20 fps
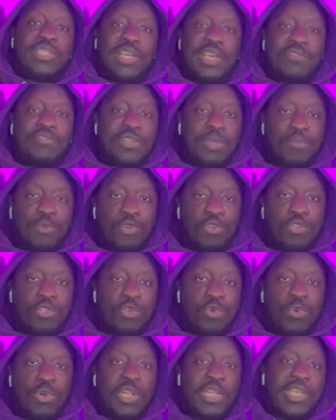have some good
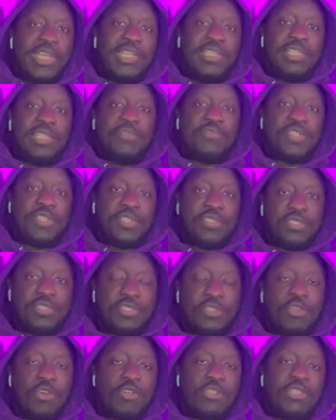quality dividend
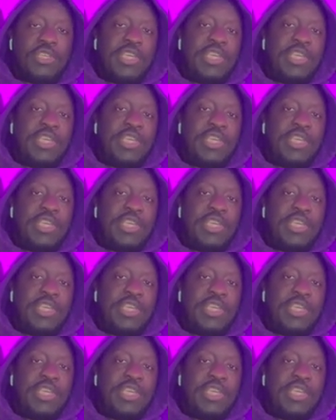stocks,